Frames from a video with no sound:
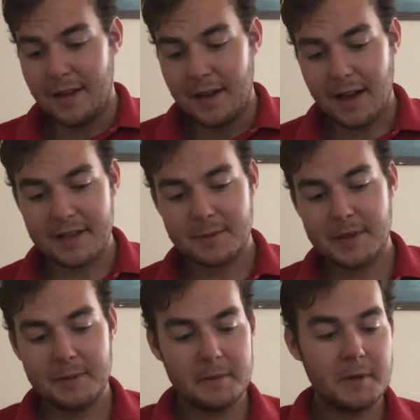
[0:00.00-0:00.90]

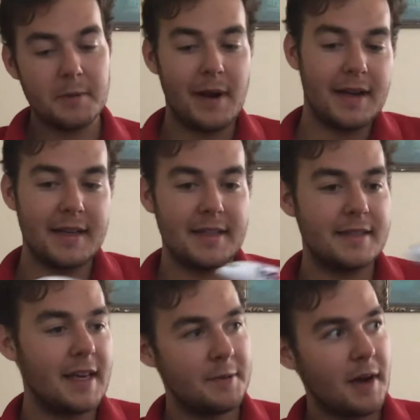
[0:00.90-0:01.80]
Consequently, when we're ready to
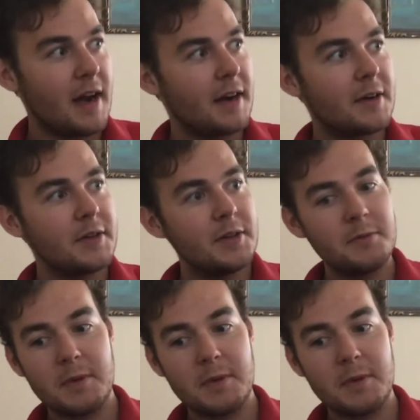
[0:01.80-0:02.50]
descend, we're at our cruise,